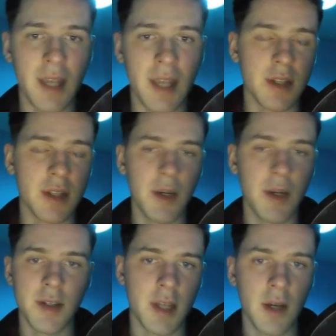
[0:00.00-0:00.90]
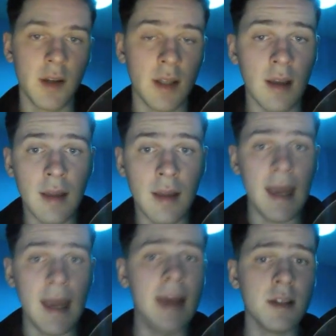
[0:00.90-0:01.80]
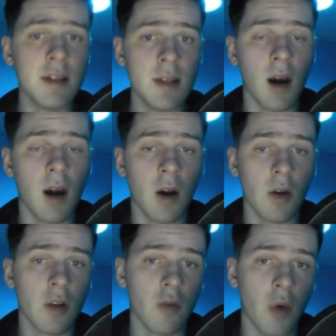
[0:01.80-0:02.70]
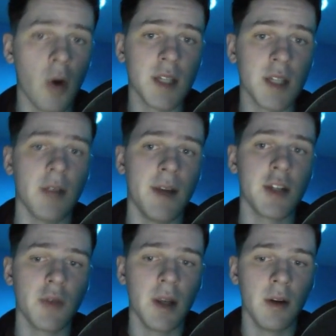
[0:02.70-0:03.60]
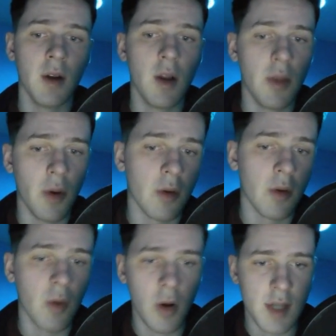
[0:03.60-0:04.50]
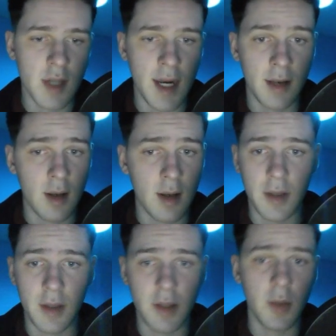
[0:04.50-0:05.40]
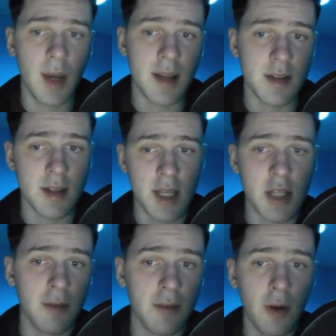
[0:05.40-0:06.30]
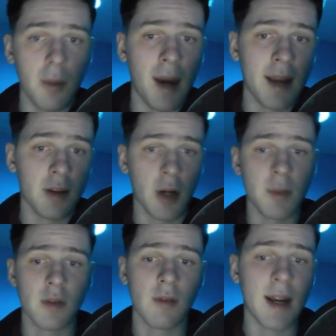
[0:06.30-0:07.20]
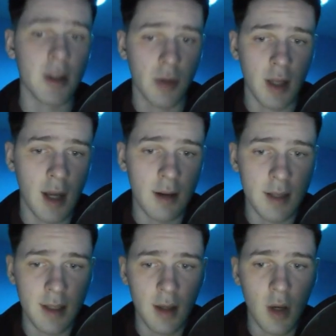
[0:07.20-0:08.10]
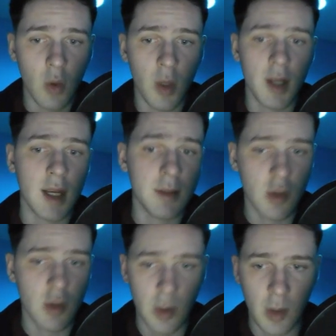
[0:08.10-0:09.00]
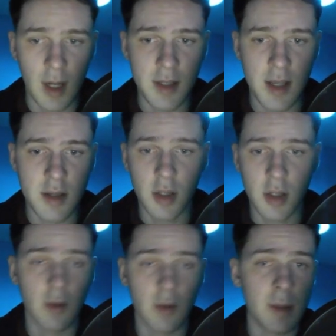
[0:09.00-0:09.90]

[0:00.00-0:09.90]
I hear is security, security. The SEC are on the wrong side of history here. They're on the wrong side, and the US is essentially falling behind in terms of regulatory clarity when it comes to these crypto assets. Just look at the